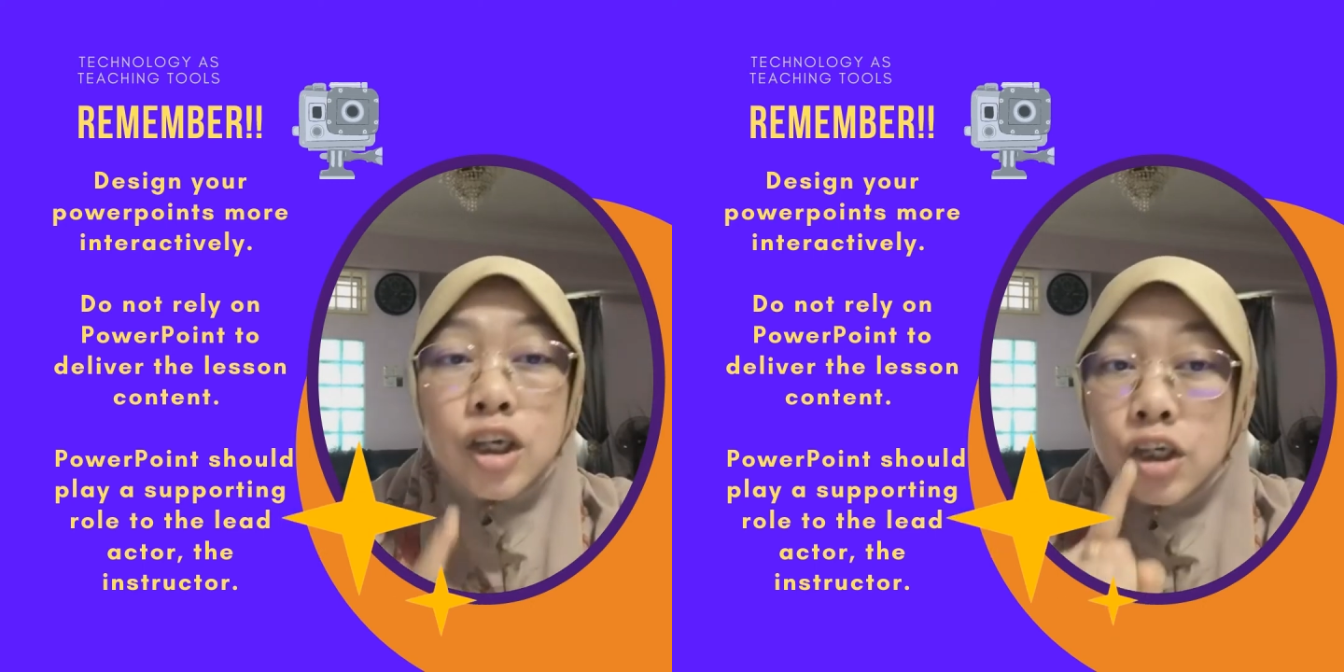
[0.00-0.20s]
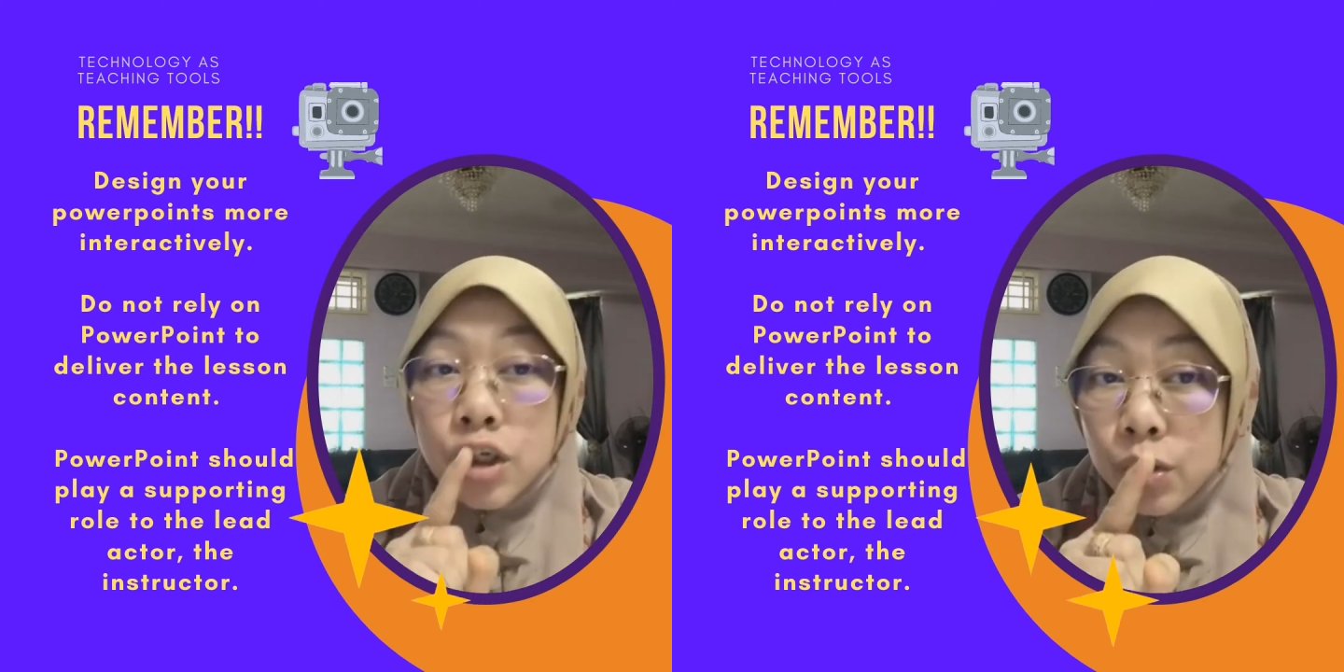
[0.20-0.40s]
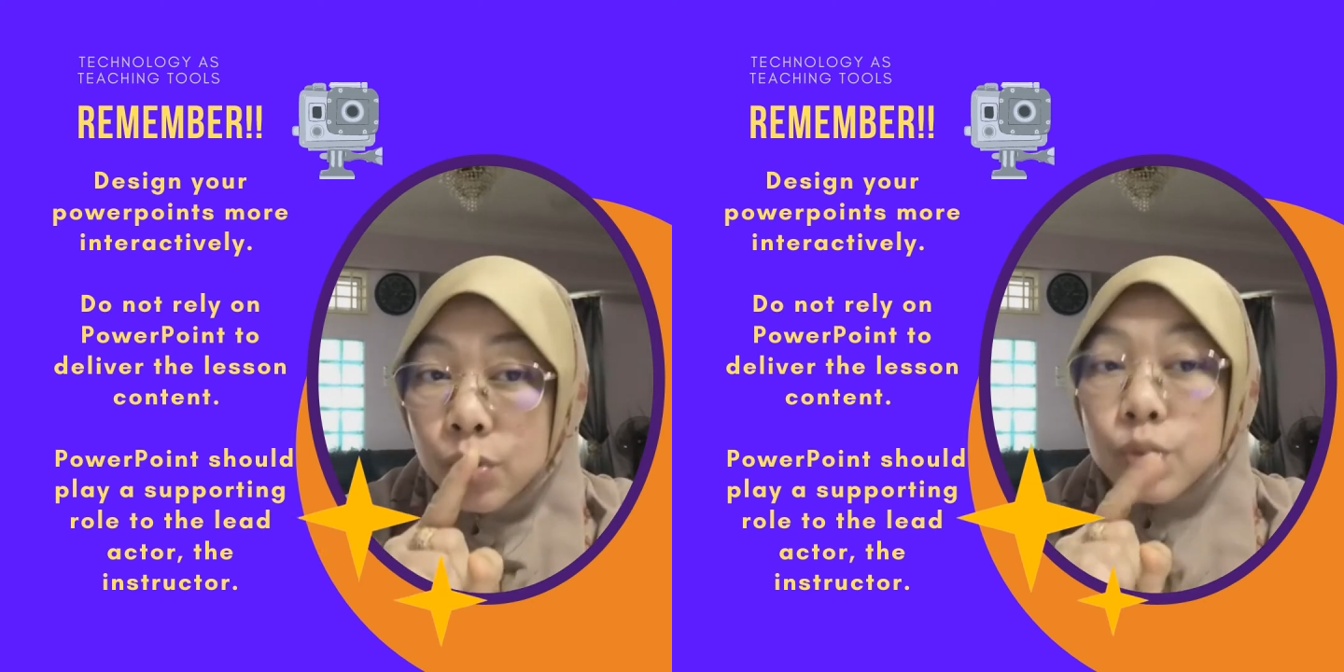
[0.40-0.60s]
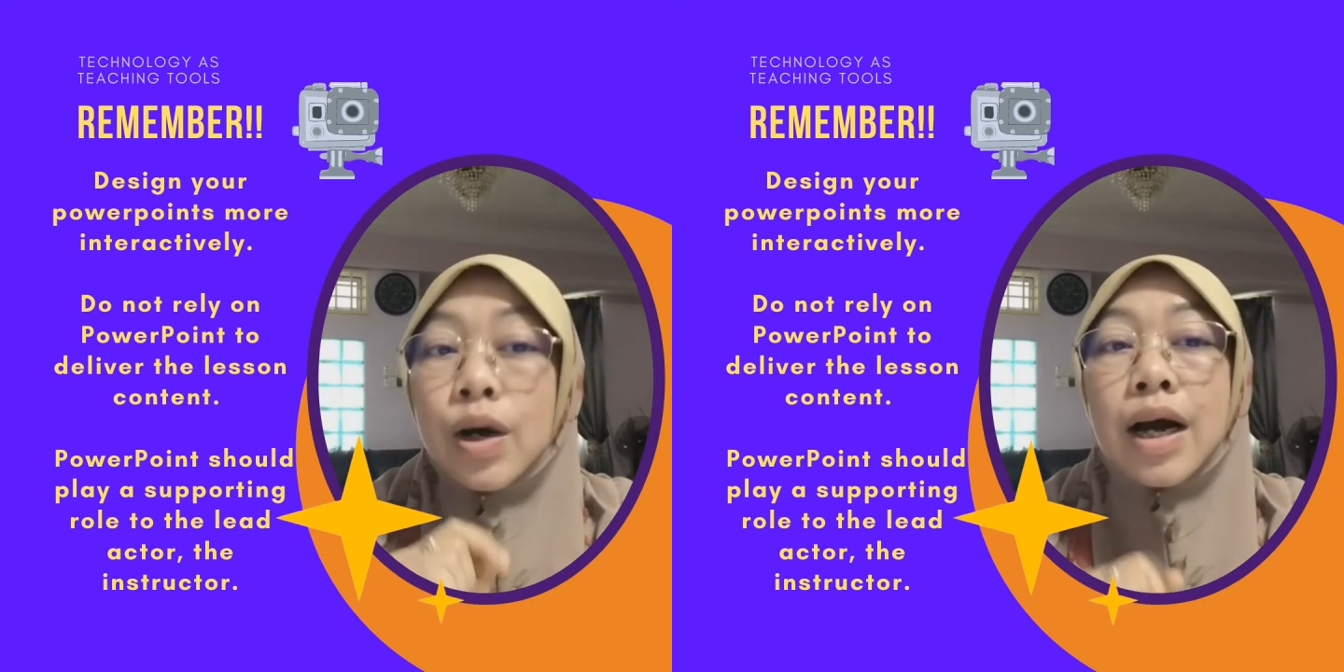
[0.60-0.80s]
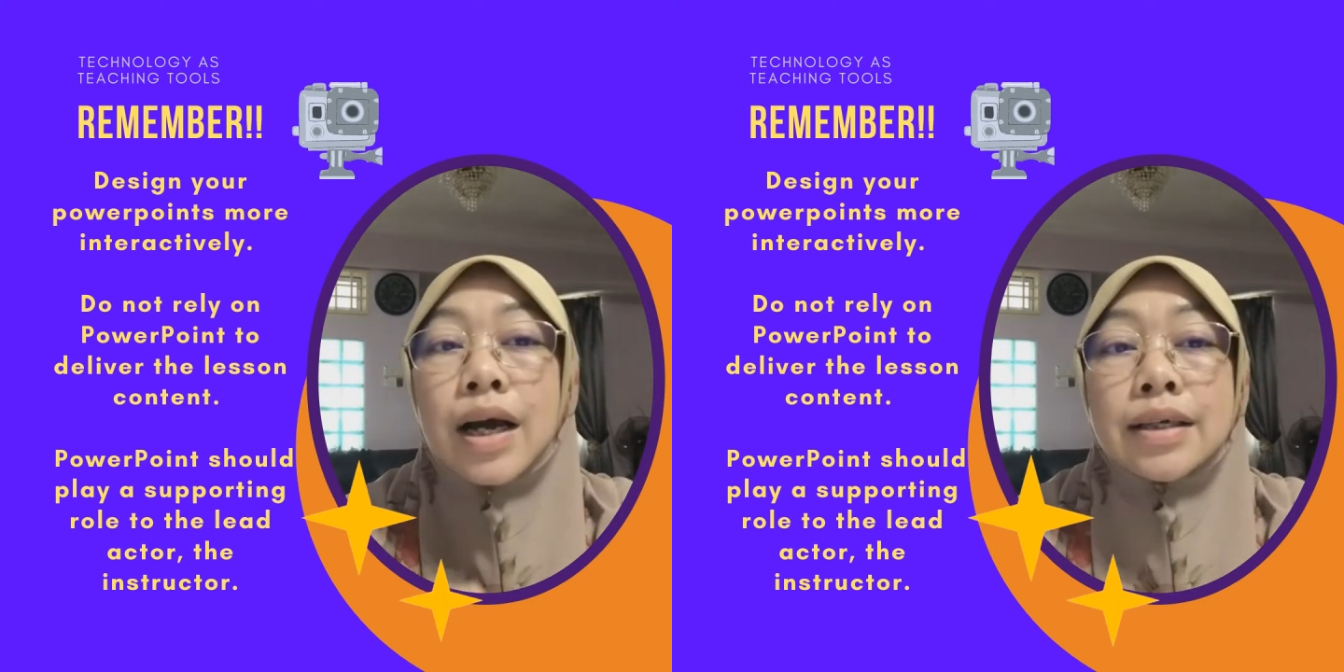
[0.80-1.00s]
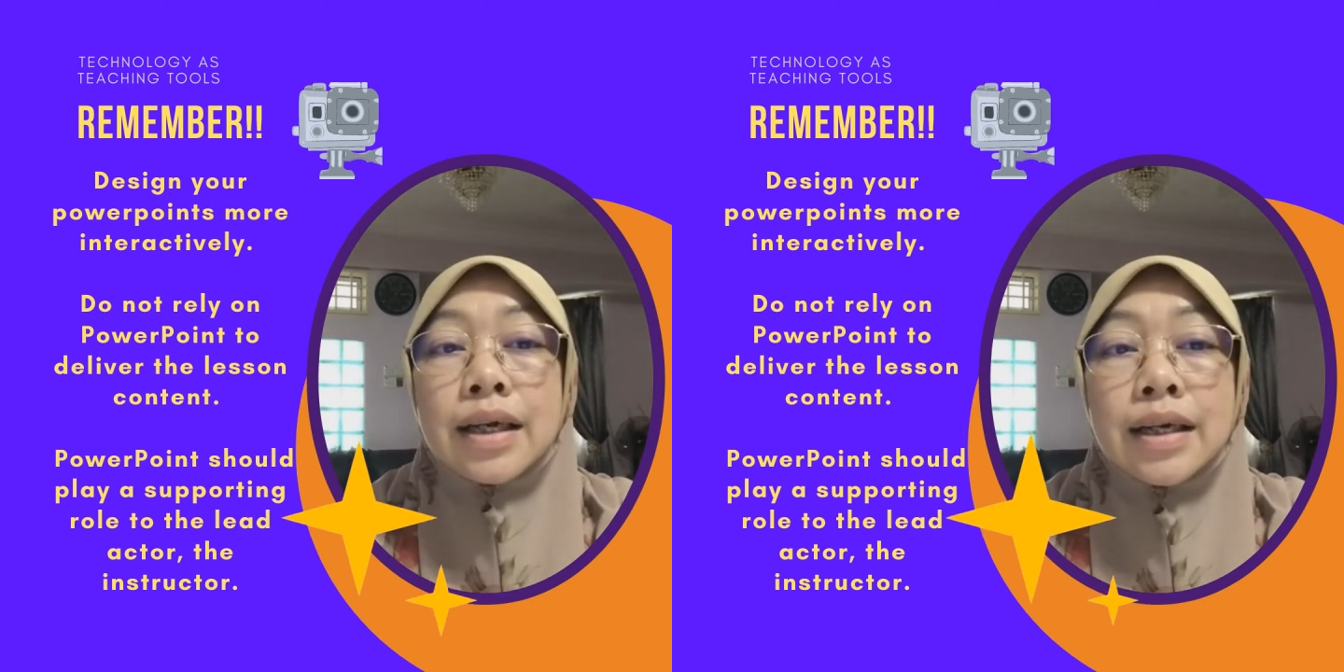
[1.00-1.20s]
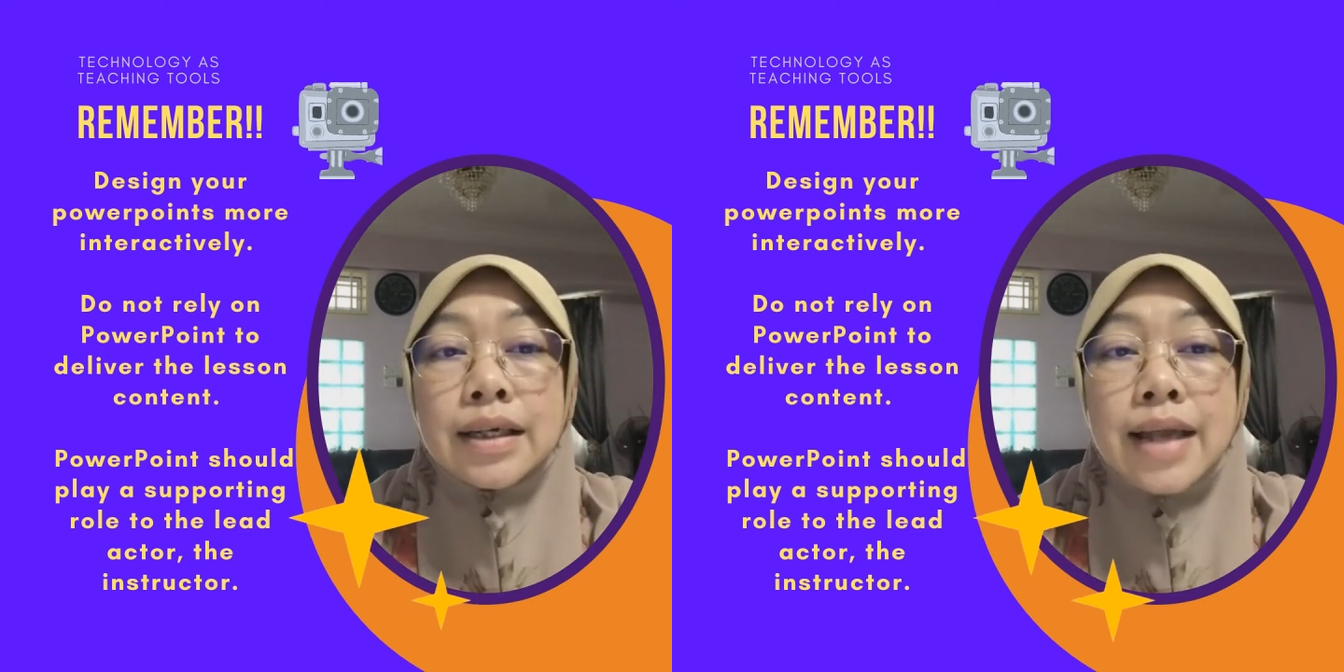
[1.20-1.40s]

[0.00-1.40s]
you are the lead